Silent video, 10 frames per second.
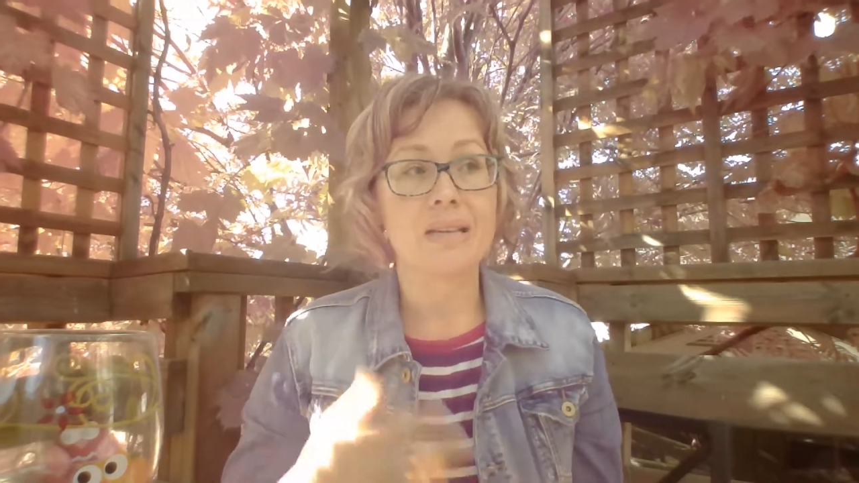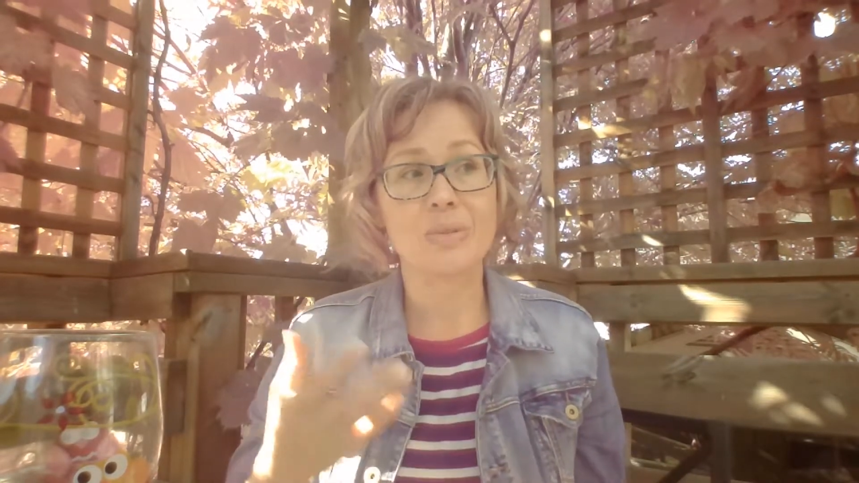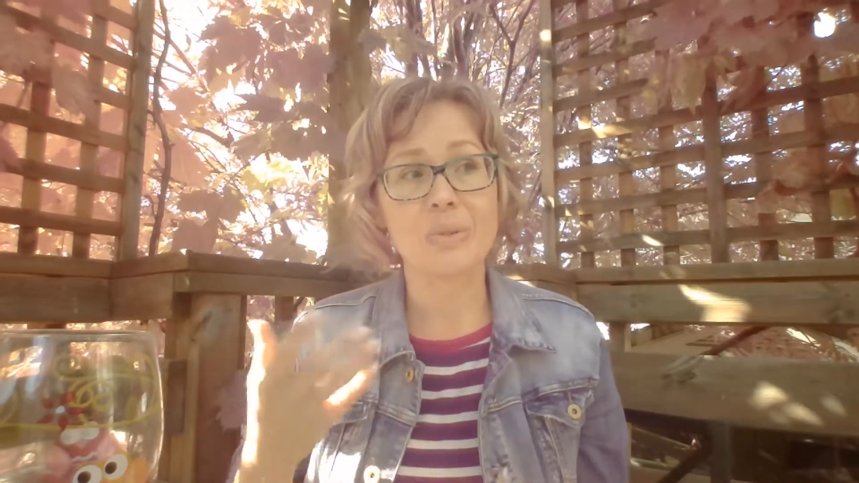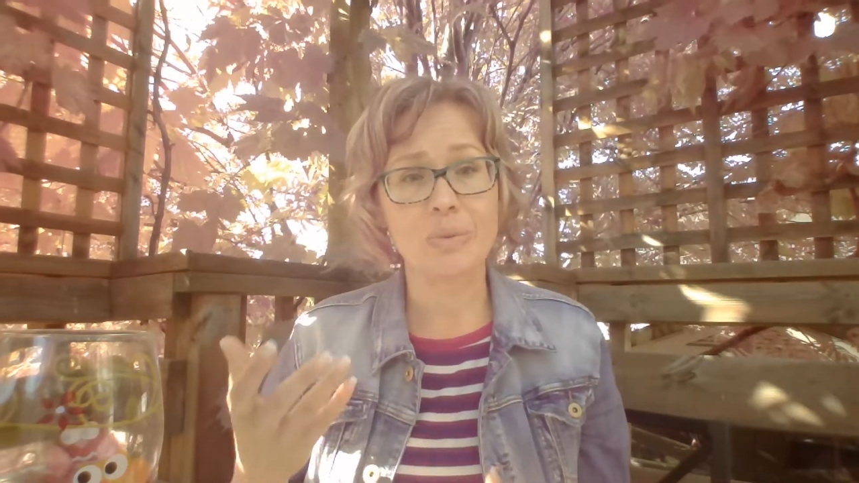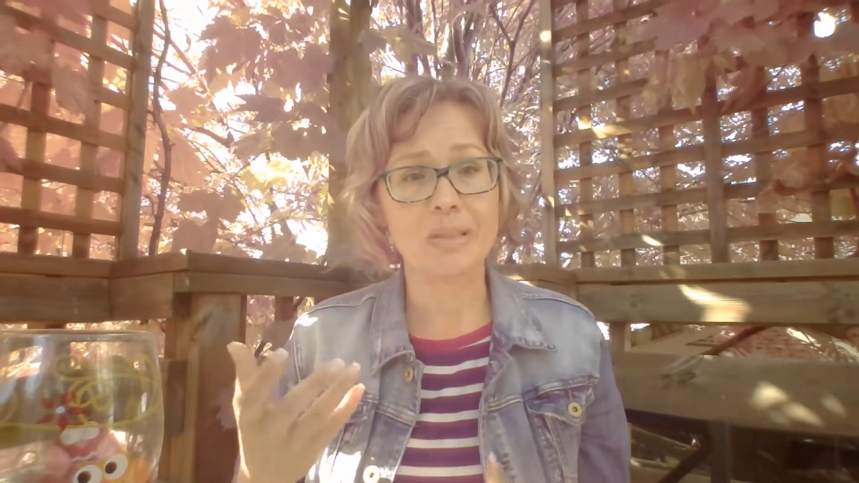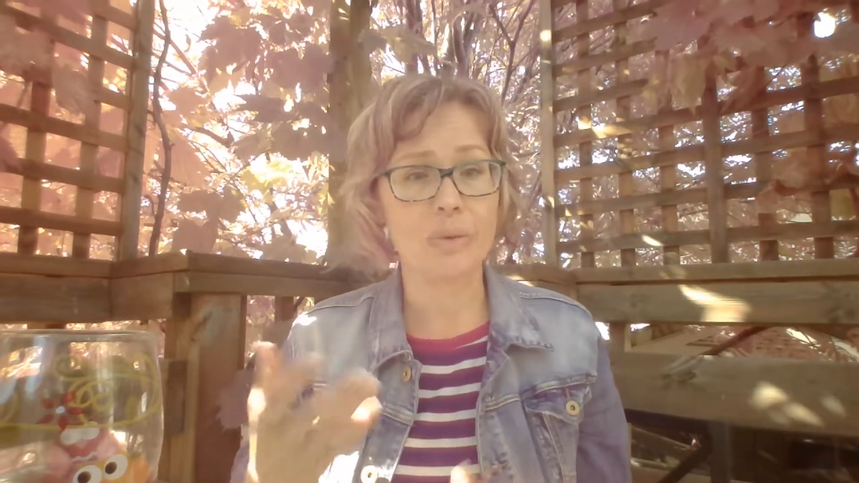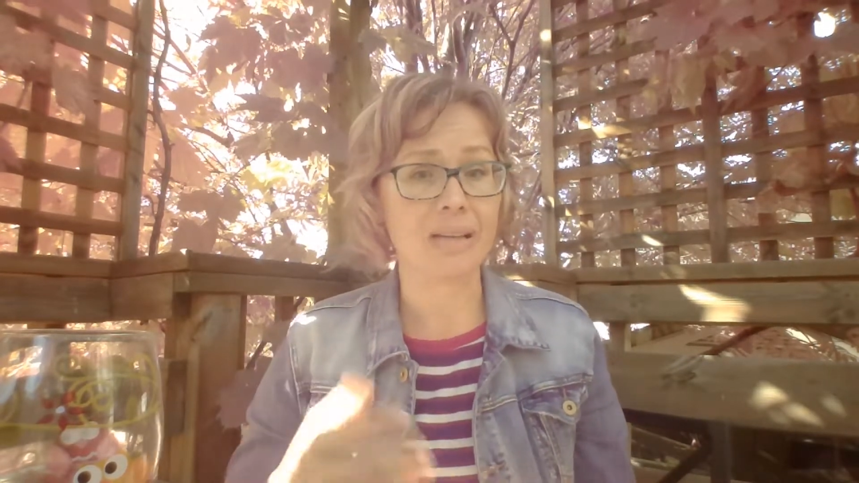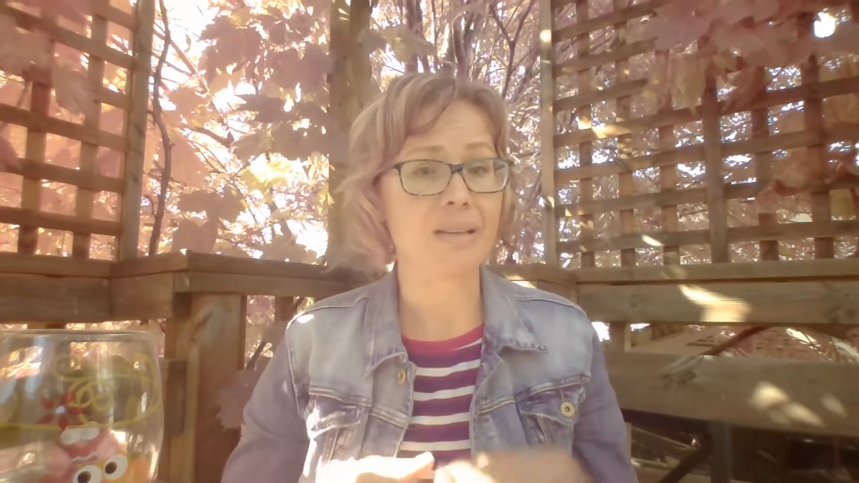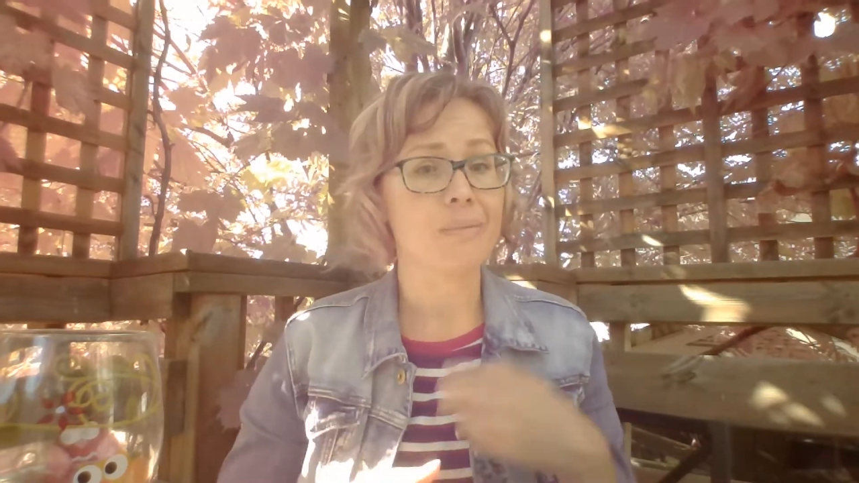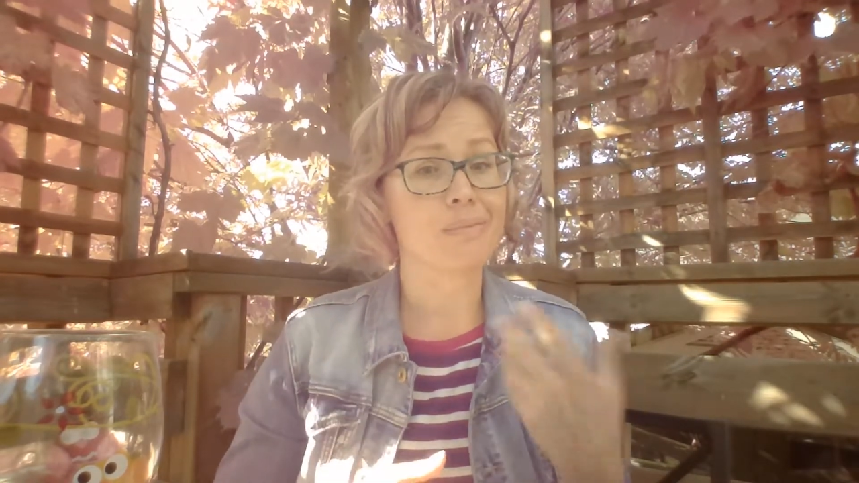So it's really
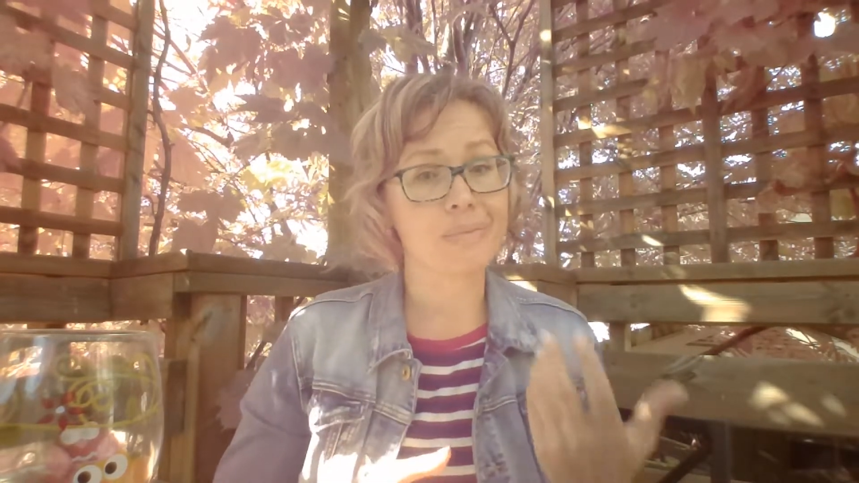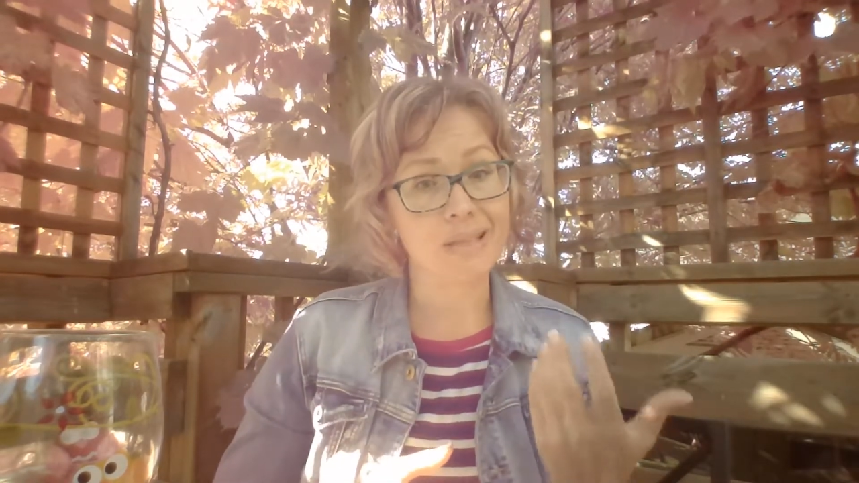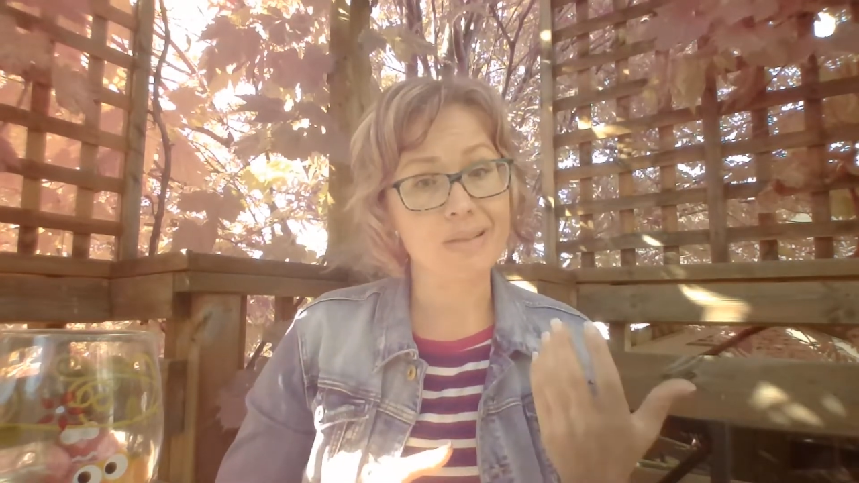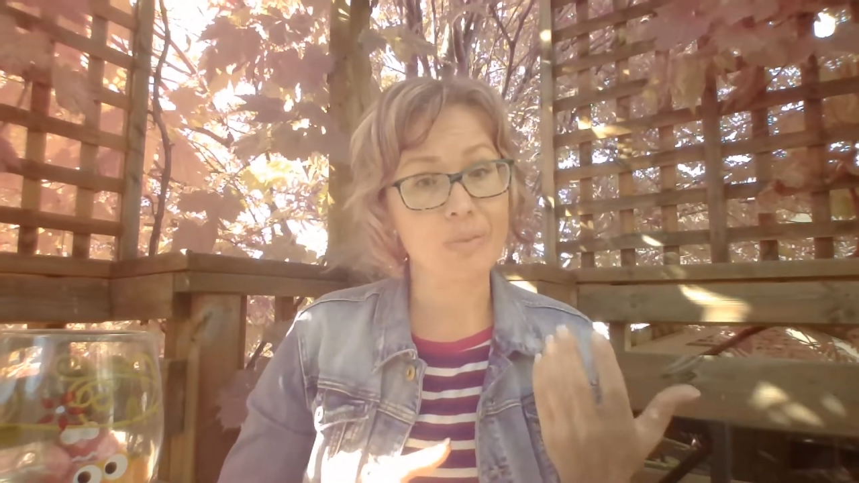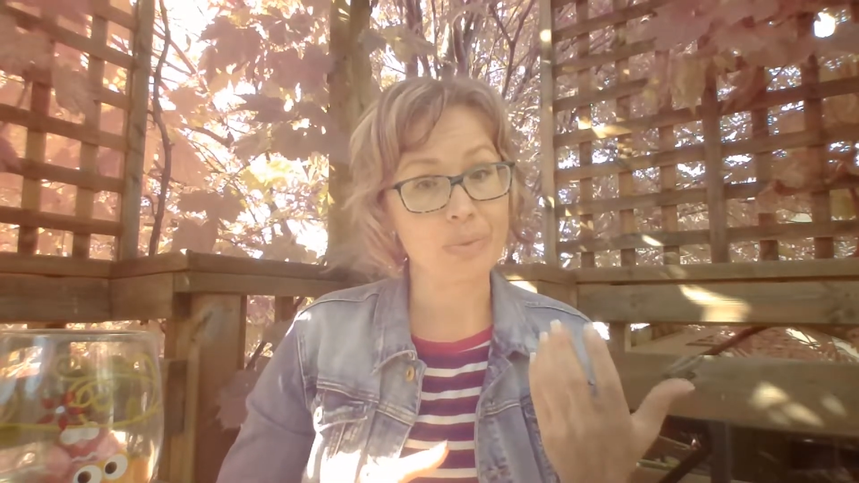great. It's also